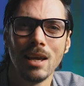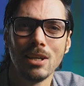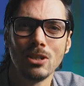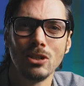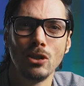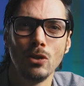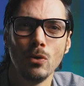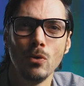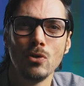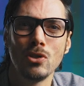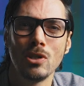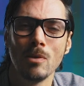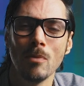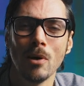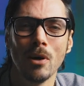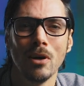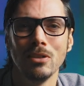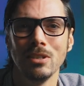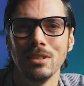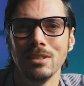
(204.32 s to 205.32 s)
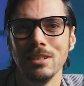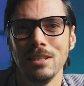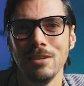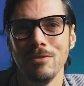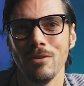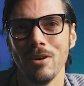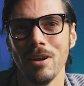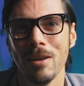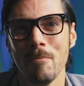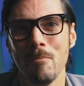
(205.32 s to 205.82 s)
has huge demand in
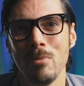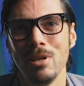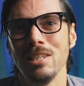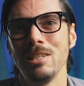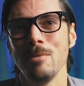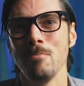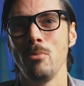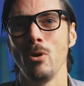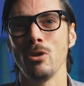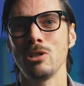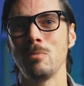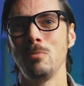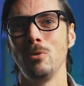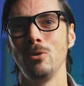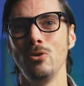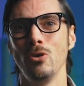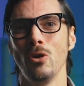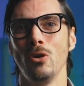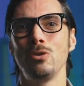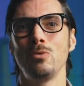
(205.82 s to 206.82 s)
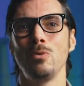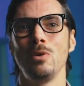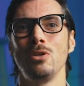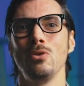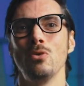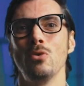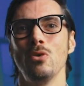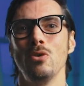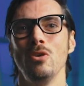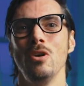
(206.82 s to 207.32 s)
DeFi, but it's impossible not to
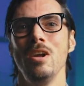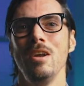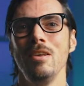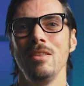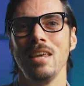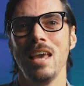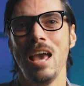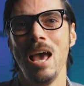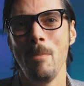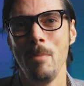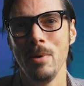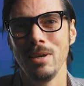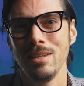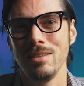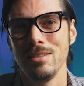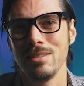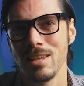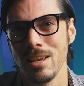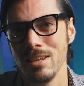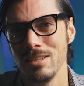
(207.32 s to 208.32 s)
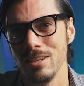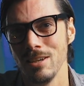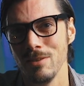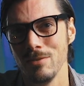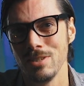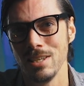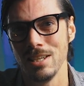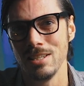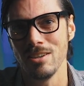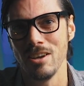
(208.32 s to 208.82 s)
ignore the epic
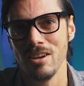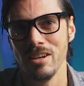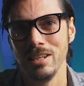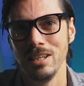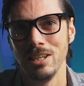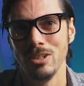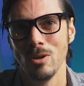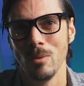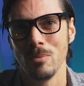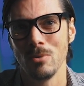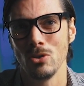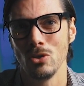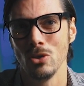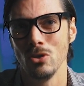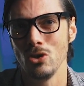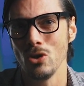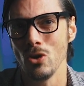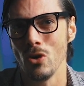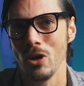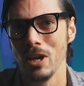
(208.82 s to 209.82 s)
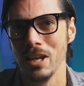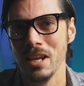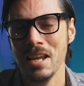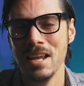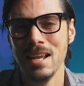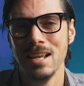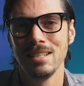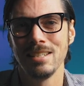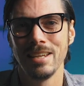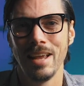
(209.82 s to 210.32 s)
incentives these early adopters enjoy
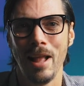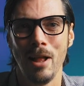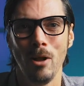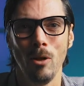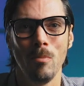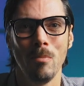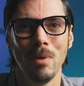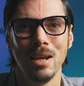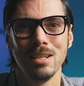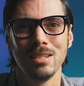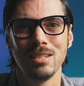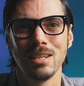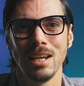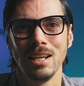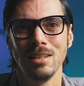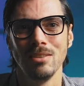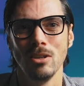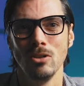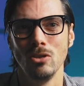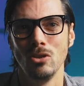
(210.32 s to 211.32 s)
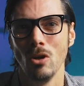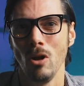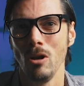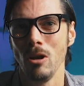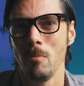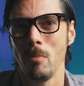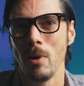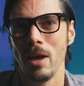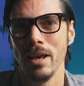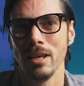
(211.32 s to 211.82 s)
to help maintain the
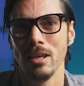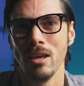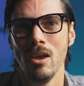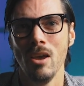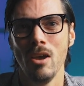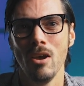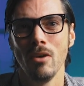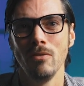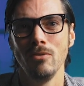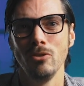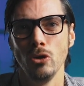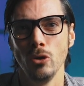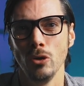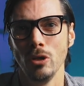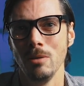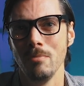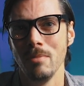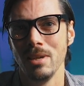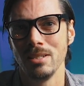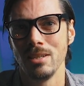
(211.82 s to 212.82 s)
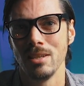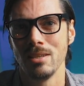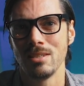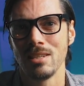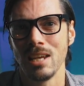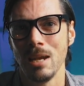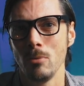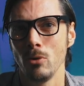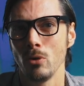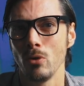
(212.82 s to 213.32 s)
dollar peg of newly minted
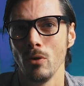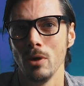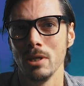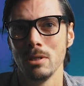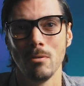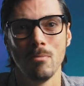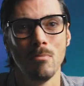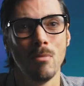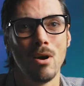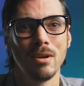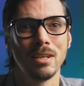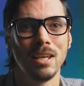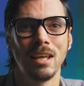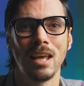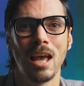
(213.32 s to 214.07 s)
stablecoins with market